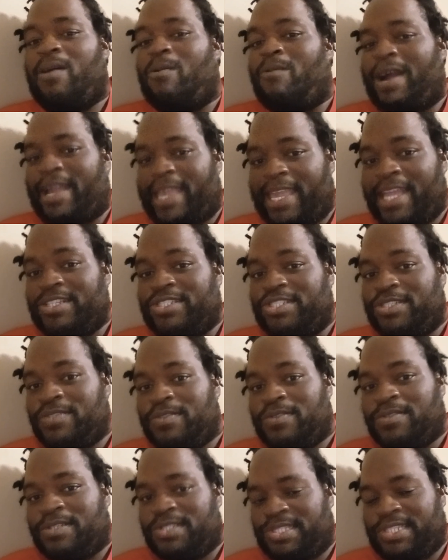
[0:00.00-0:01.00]
Why can't you
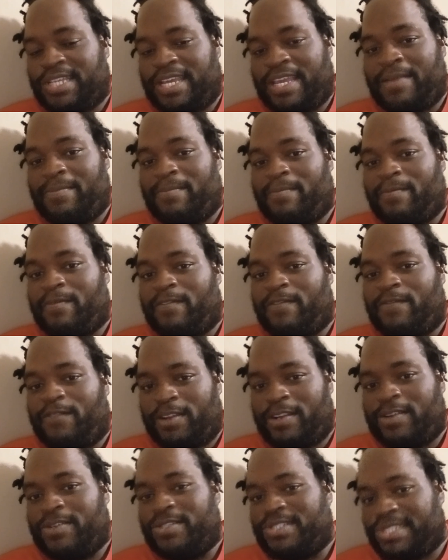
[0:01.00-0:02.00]
do the same
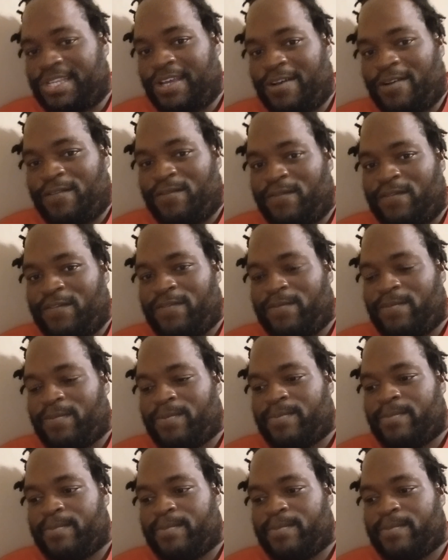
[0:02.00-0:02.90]
for yourself?